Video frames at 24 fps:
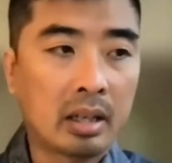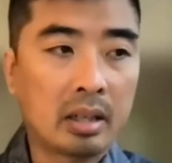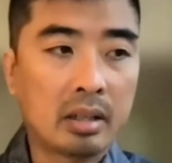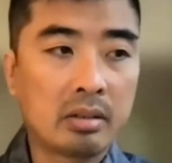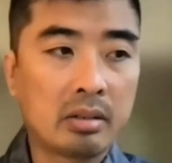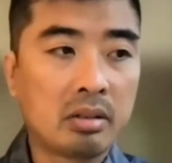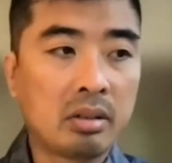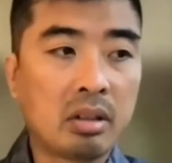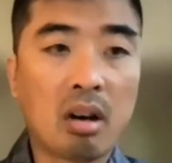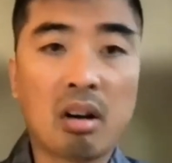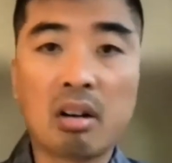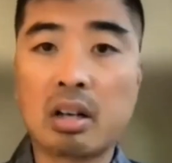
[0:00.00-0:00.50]

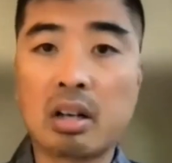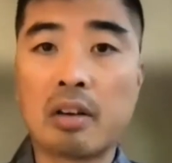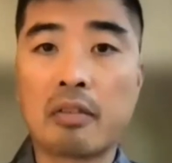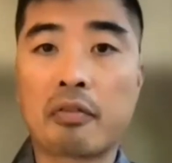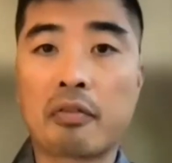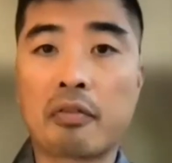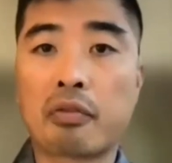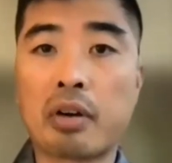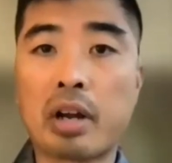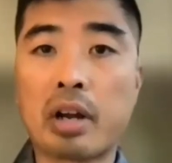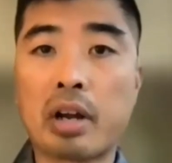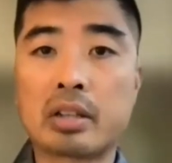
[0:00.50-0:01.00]
not
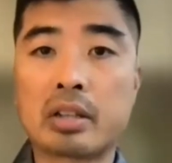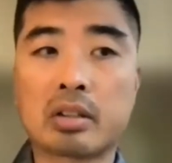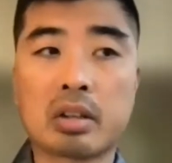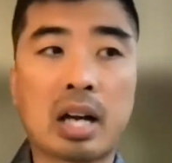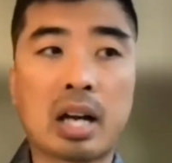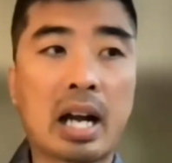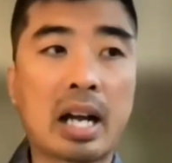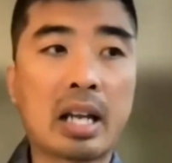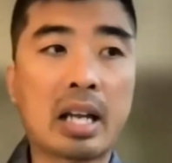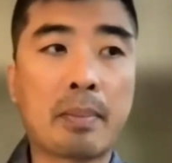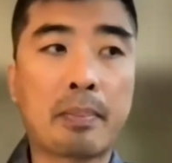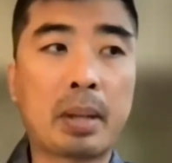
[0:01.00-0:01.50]
afraid to
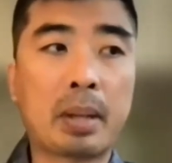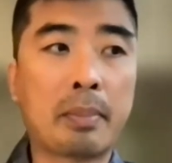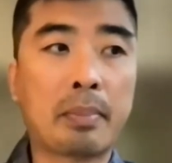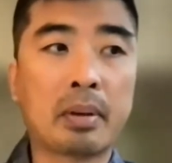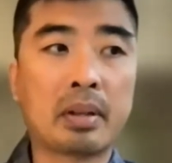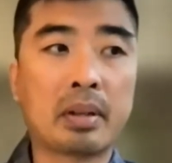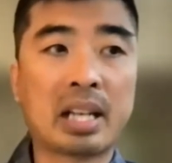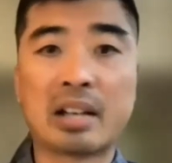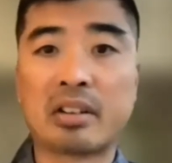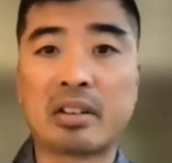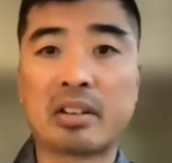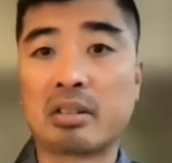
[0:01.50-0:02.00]
hire people
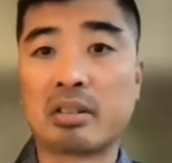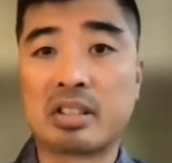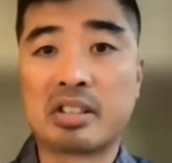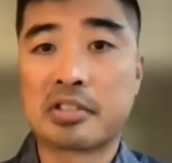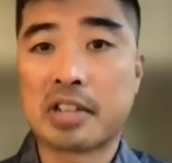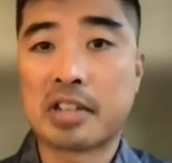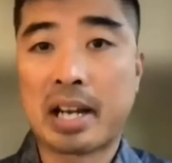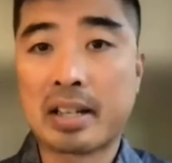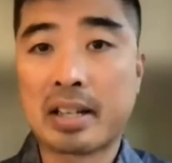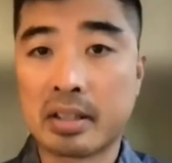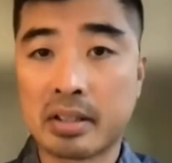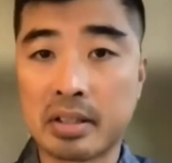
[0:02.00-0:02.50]
that are not
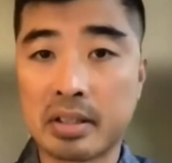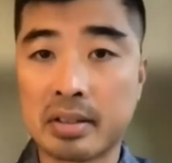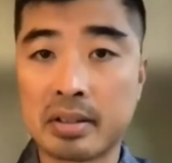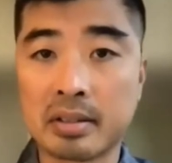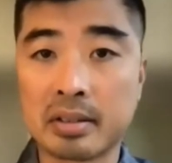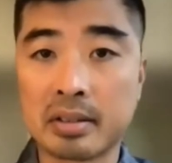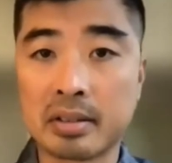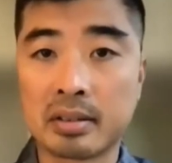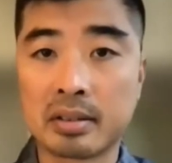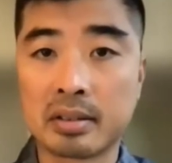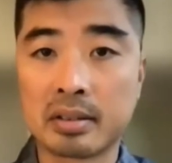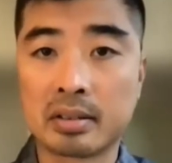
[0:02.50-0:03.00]
designers.
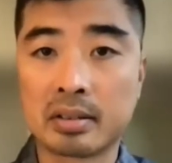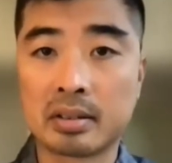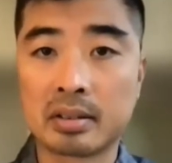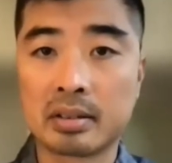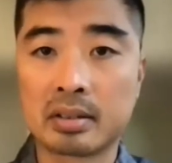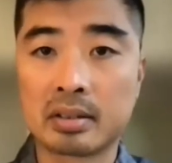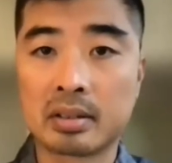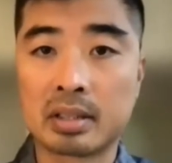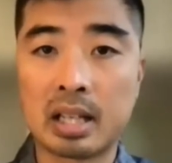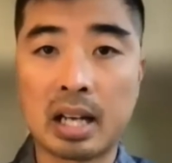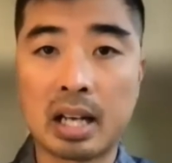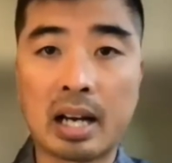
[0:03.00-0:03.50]

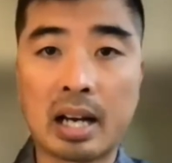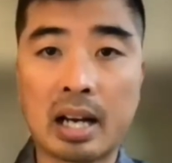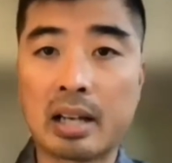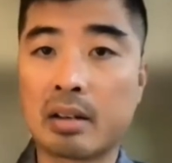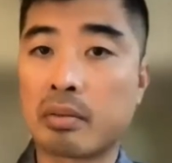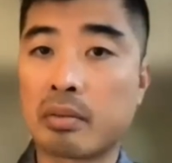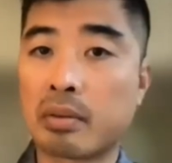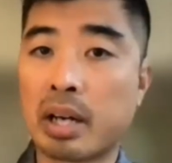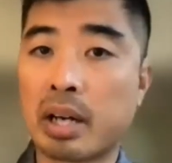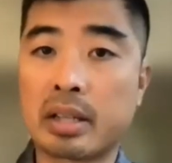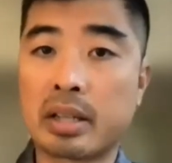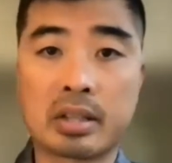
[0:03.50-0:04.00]
They hire
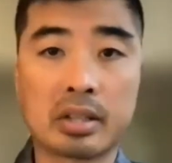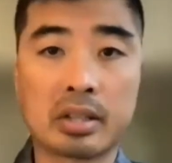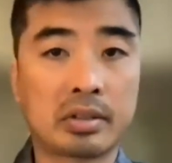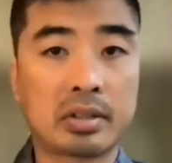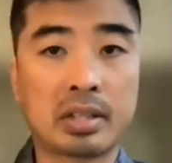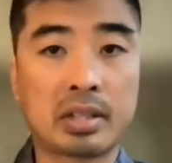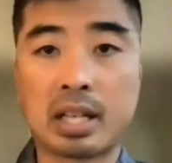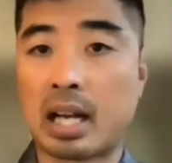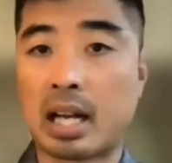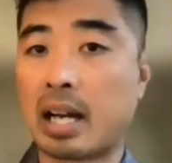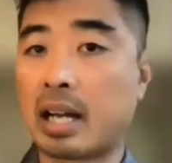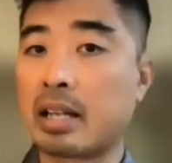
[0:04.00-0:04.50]
writers,
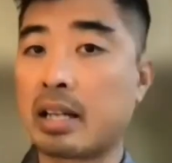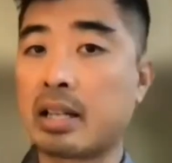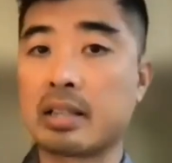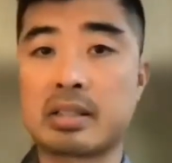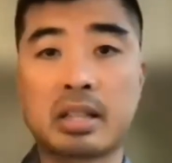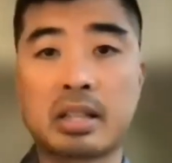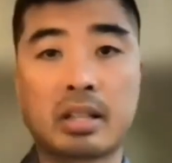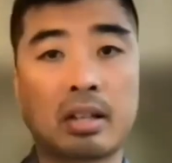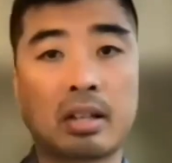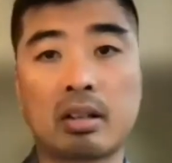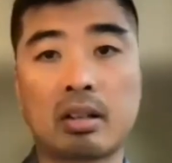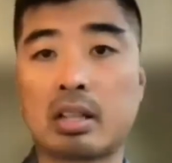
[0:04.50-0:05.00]
they hire
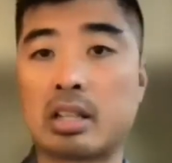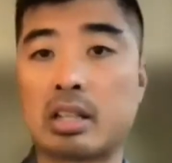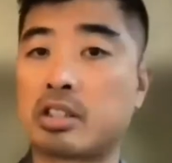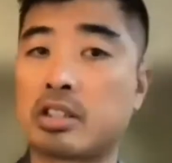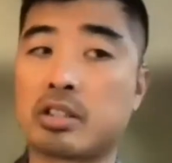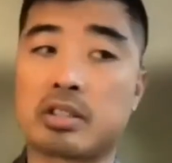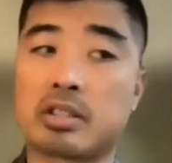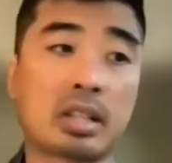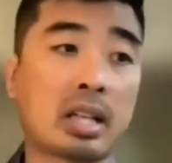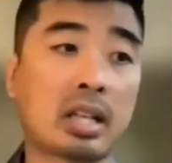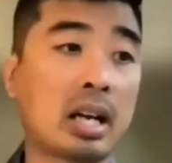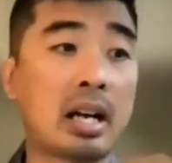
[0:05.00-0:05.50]

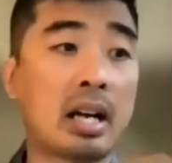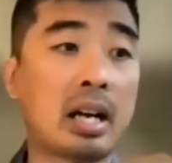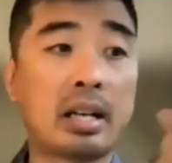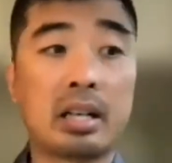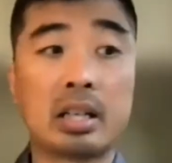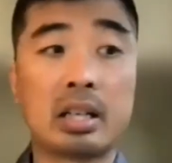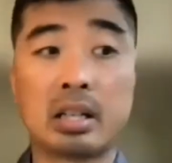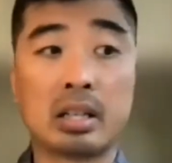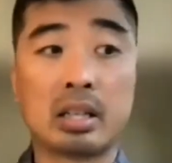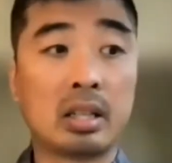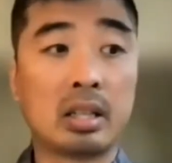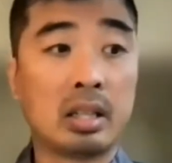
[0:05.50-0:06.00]
psychologists, they
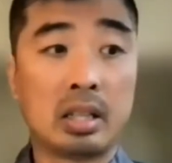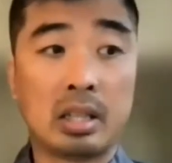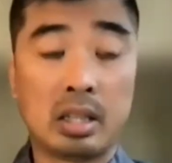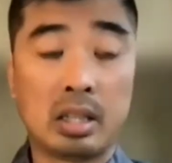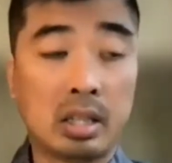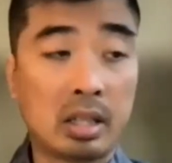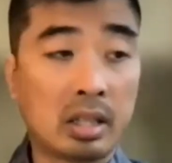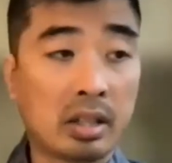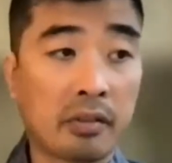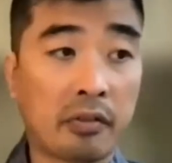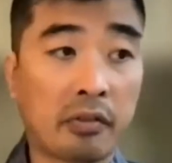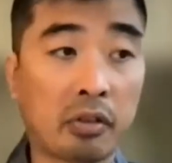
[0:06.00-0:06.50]
hire
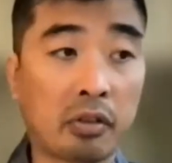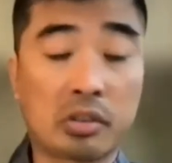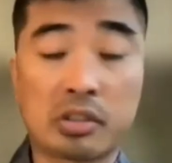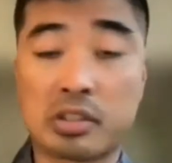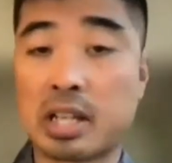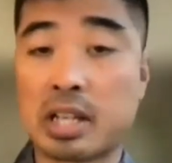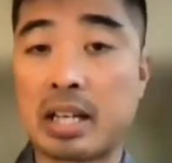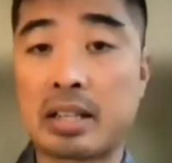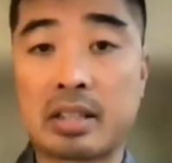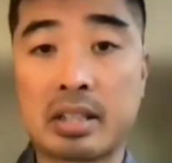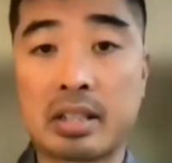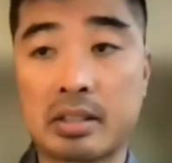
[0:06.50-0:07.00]
food
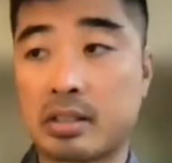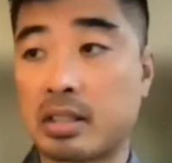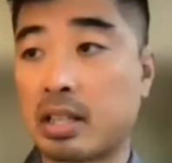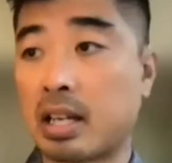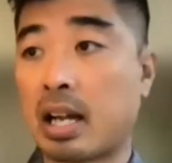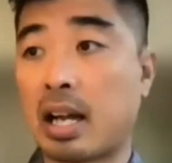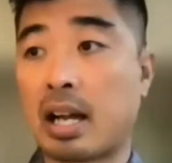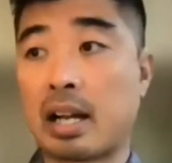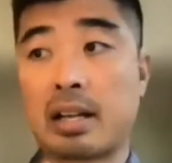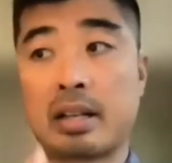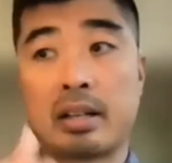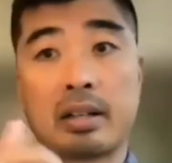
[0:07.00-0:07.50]
scientists, they
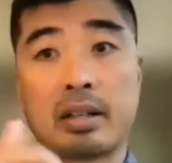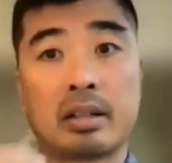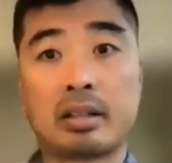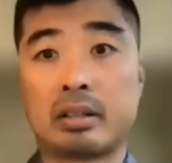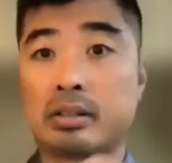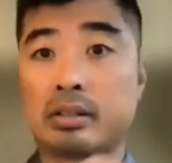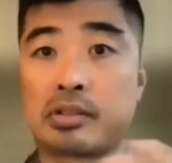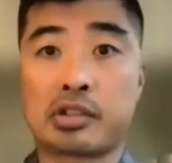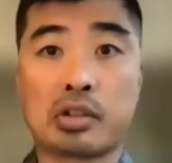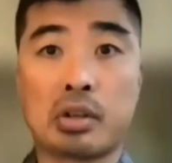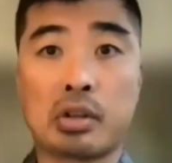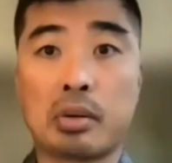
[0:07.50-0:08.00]
hire
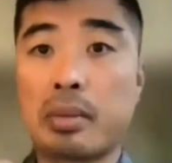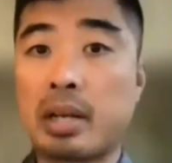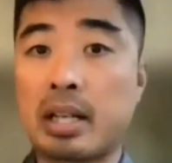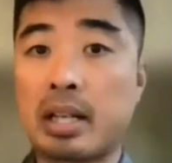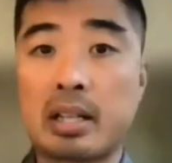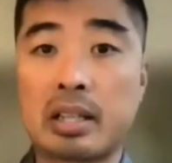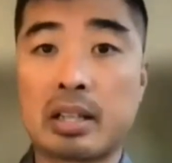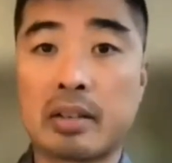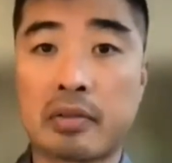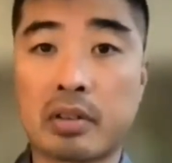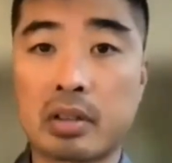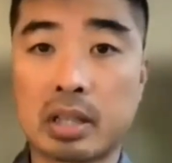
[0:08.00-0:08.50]
so many
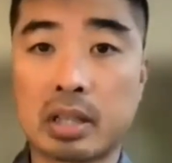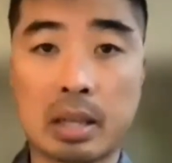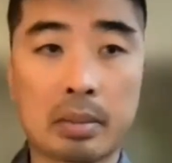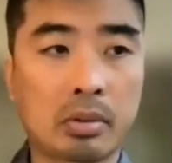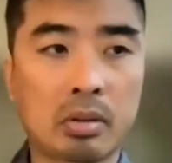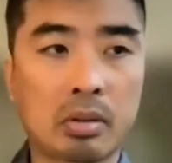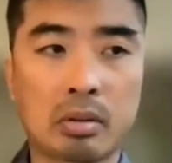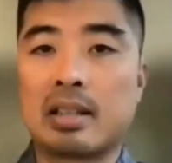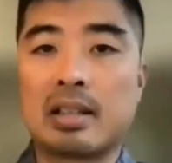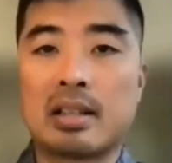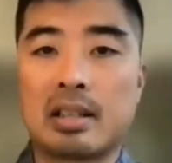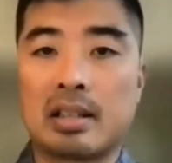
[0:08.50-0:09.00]
different types.
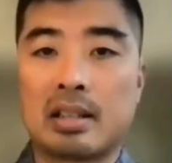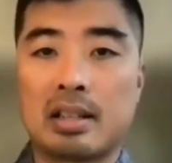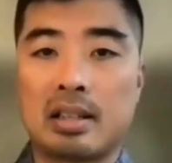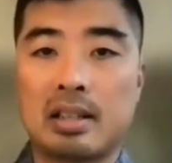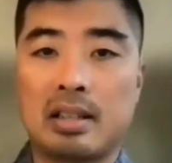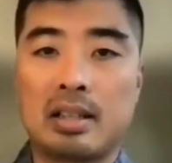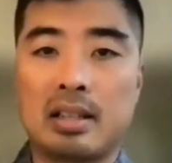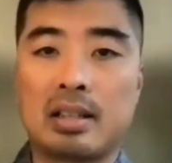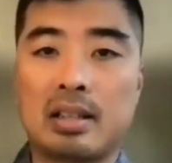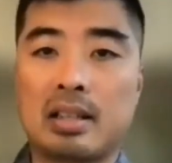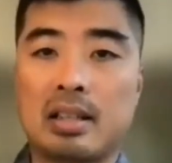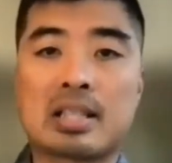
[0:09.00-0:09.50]
So
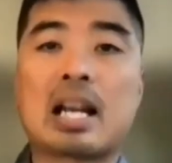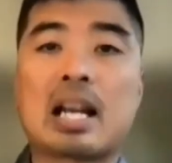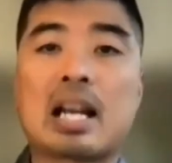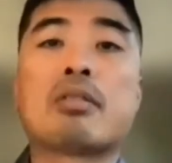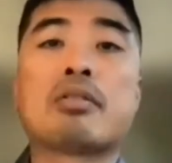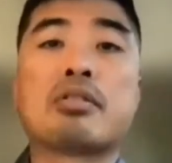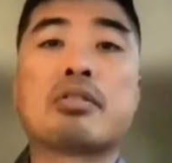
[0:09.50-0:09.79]
that's how you